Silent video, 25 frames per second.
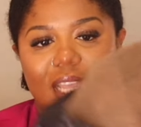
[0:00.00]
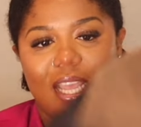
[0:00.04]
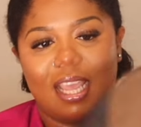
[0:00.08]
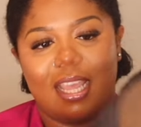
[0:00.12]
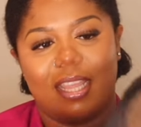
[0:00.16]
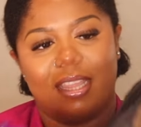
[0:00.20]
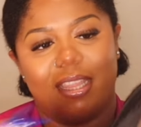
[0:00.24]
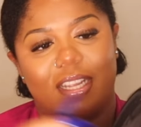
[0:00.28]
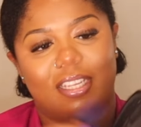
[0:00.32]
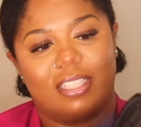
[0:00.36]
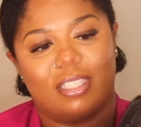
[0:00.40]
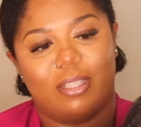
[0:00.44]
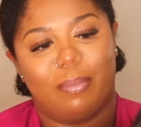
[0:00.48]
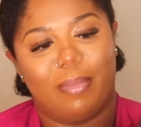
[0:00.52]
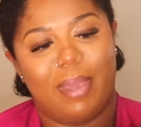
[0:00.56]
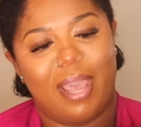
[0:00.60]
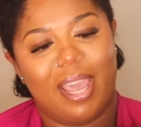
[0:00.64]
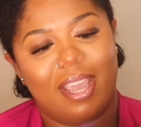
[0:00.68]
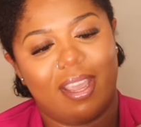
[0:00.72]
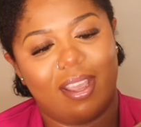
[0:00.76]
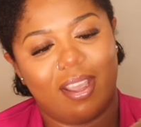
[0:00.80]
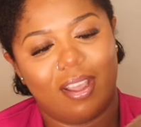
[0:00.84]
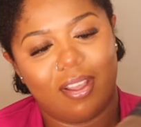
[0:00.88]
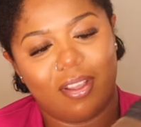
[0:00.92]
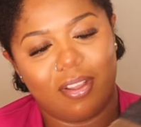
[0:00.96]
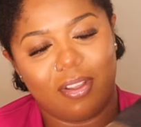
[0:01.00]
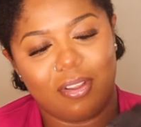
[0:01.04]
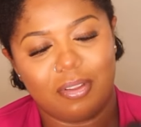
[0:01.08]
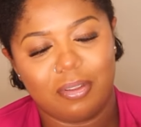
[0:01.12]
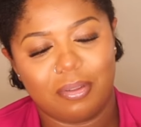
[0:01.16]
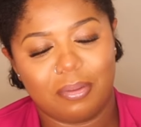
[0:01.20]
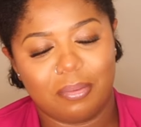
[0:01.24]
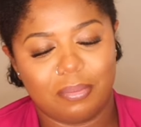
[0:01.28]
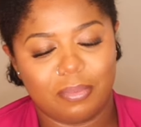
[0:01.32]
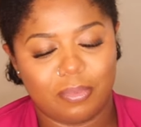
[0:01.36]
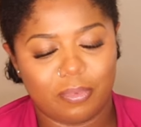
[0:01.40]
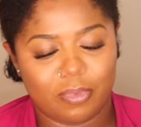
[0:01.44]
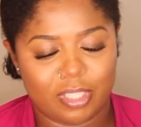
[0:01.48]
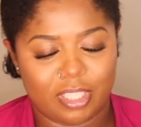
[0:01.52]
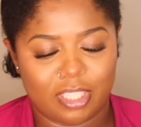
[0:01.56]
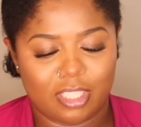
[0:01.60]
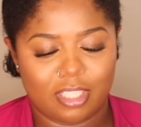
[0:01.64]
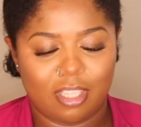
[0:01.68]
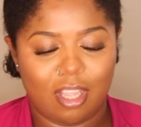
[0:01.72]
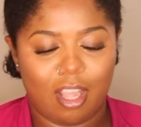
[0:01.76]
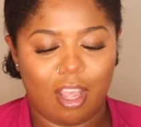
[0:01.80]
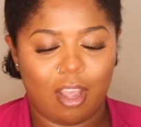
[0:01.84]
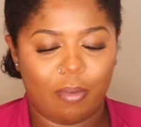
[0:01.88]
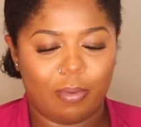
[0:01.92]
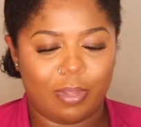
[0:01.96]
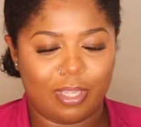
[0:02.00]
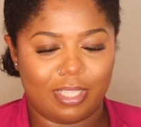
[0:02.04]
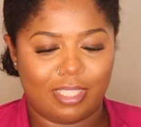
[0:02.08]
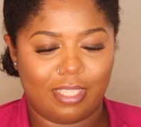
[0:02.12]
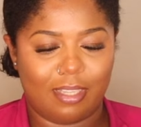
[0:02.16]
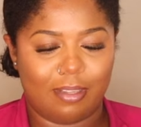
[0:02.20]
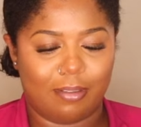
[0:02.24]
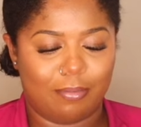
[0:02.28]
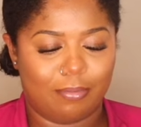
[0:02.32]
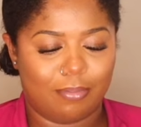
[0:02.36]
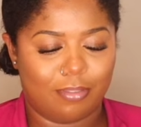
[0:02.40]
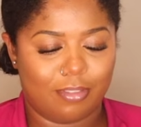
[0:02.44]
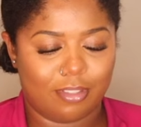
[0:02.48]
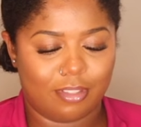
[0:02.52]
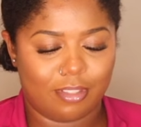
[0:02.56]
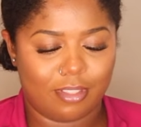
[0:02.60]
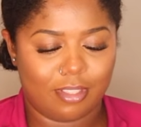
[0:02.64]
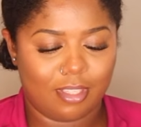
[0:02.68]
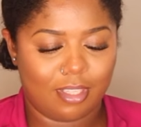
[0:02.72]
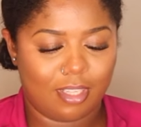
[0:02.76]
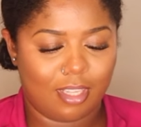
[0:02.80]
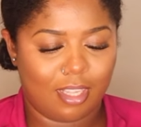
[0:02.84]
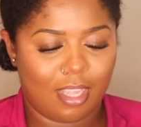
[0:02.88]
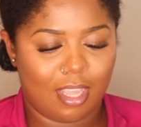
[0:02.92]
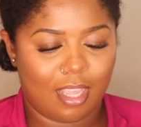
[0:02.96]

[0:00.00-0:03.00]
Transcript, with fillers: and there's a back comb, which is always helpful.